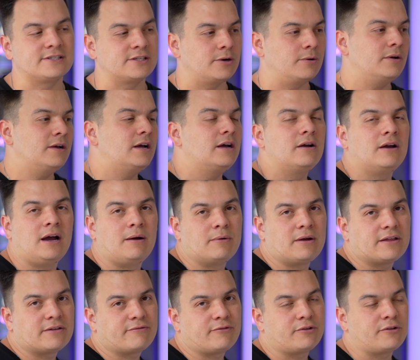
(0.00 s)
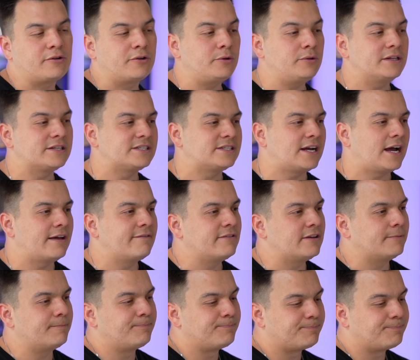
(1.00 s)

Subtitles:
So without further ado, let's dive in.